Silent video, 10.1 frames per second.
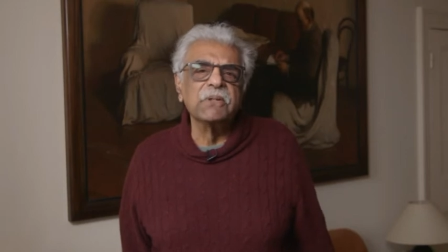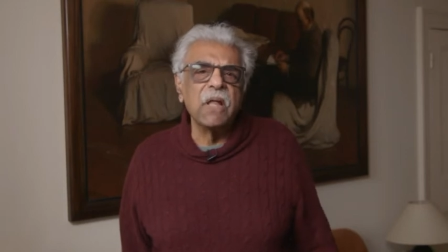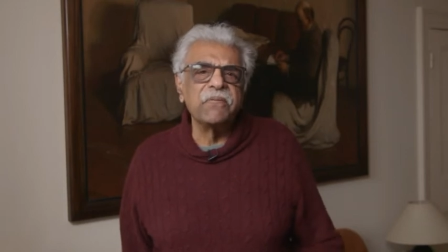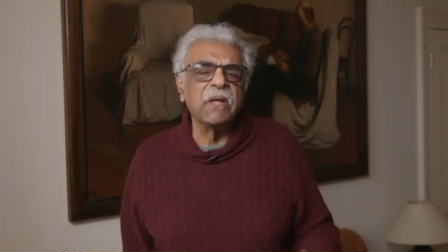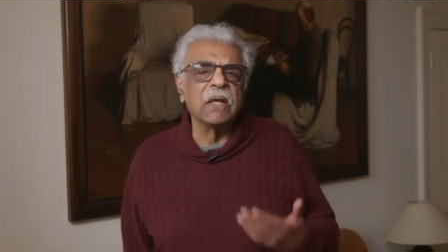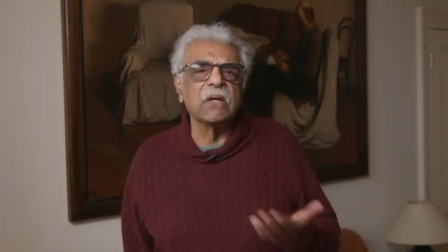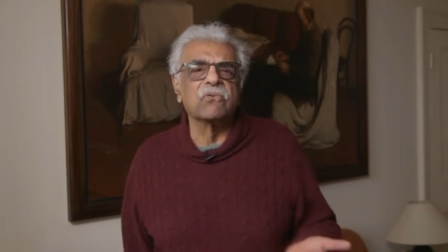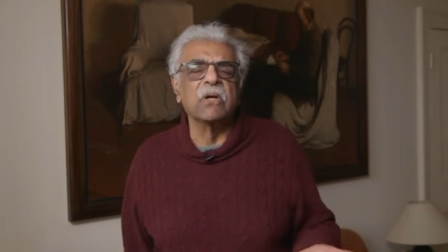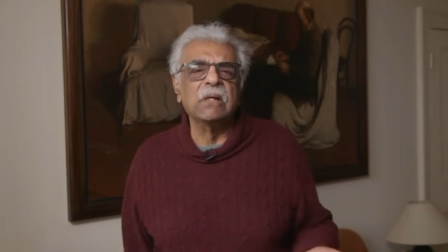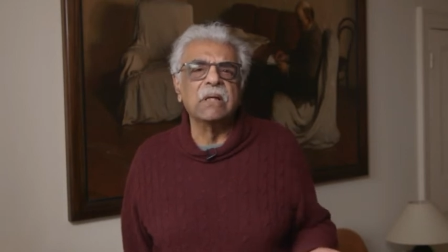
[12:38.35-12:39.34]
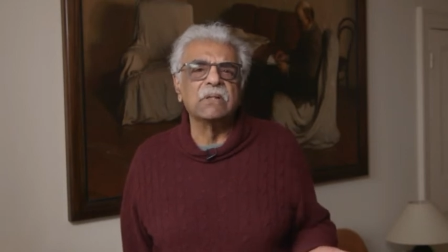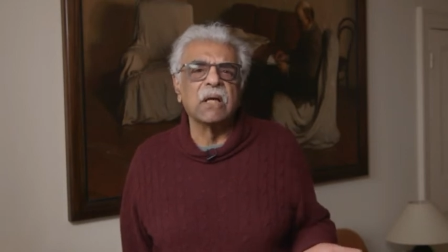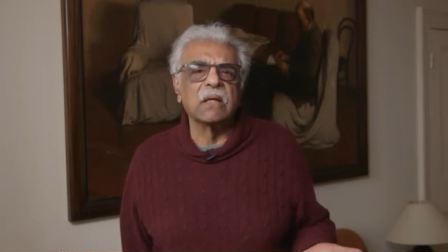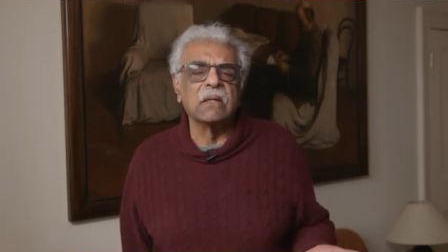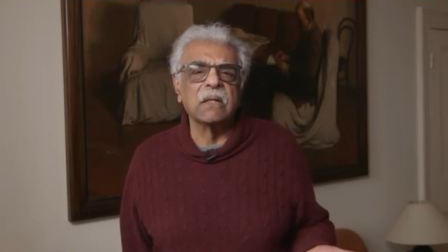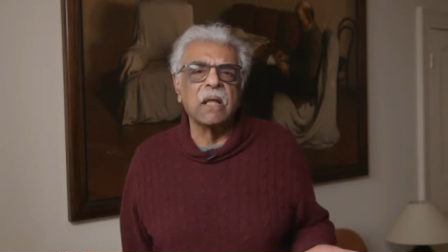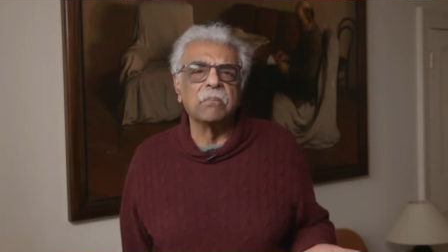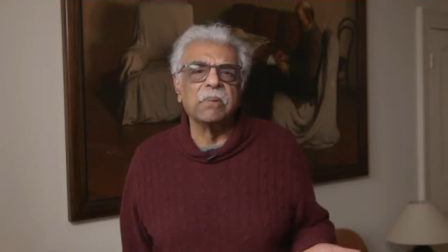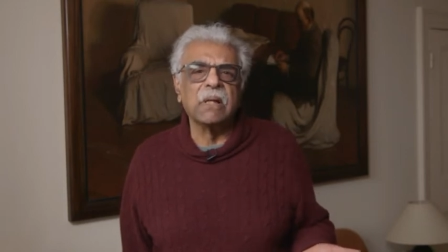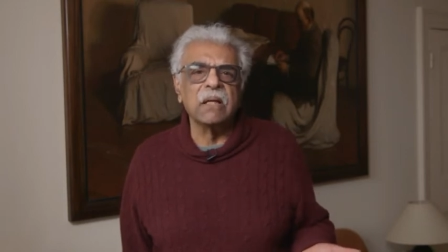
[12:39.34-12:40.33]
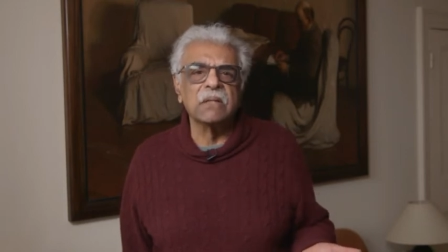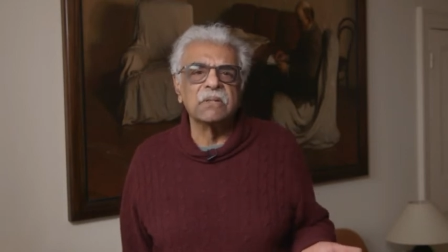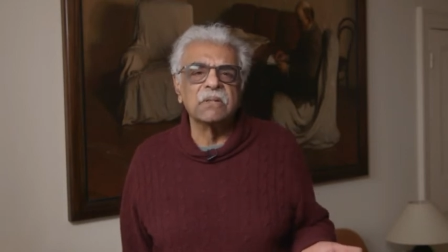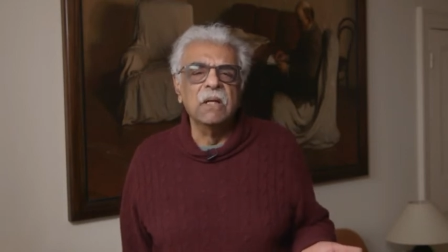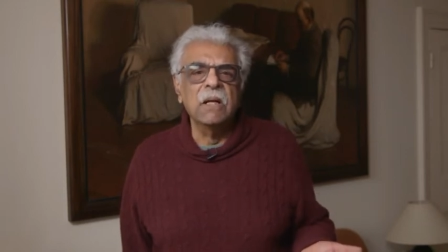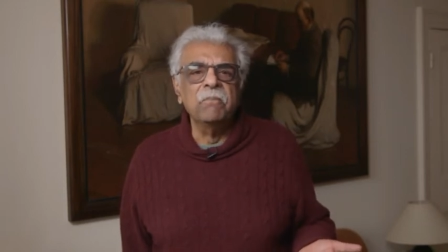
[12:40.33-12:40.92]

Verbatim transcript: Nothing had really taken their place.